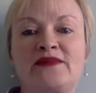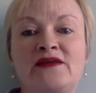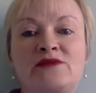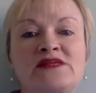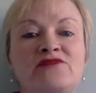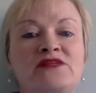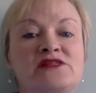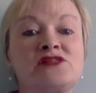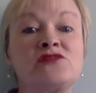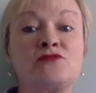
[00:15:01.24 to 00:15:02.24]
there was
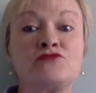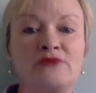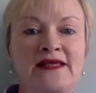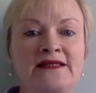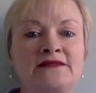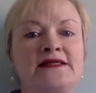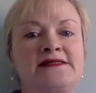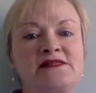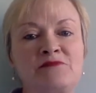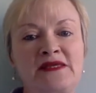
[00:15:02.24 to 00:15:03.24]
evidence of a real
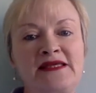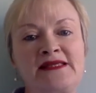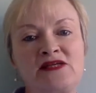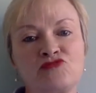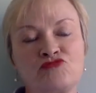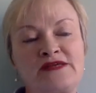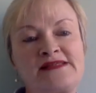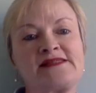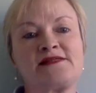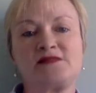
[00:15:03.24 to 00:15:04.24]
and immediate
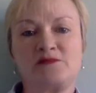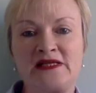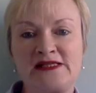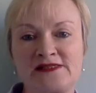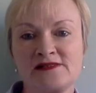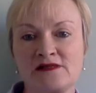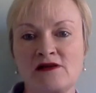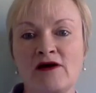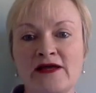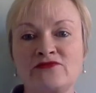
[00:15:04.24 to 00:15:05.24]
risk to Melissa's
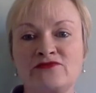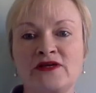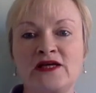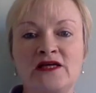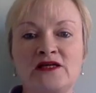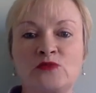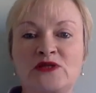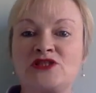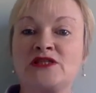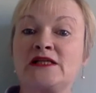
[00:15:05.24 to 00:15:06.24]
life
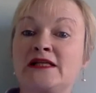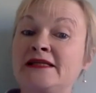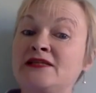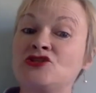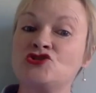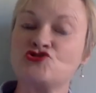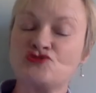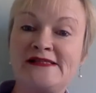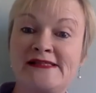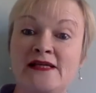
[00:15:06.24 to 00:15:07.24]
which the clinicians
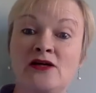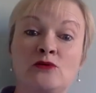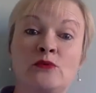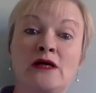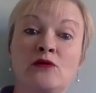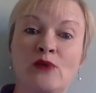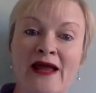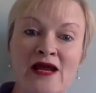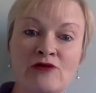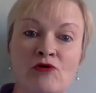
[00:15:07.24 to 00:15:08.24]
treating her were
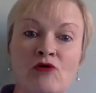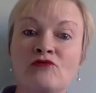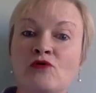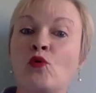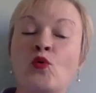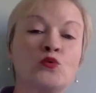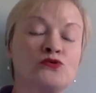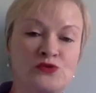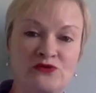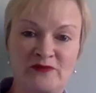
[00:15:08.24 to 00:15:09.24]
aware of, or ought
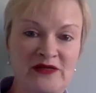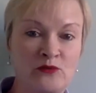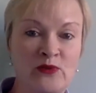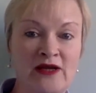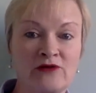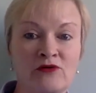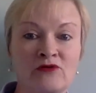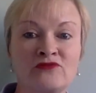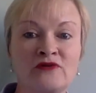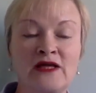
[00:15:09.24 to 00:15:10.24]
to have been aware
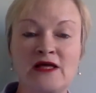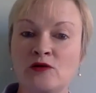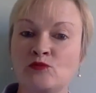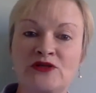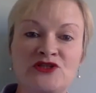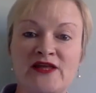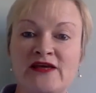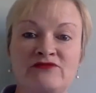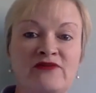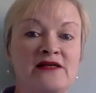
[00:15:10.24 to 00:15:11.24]
of, and which
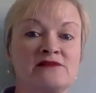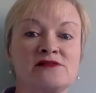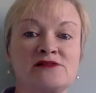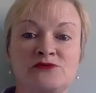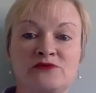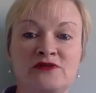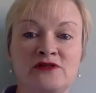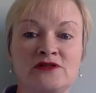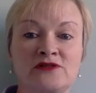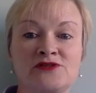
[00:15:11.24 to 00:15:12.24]
they failed to
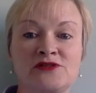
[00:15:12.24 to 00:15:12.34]
avert,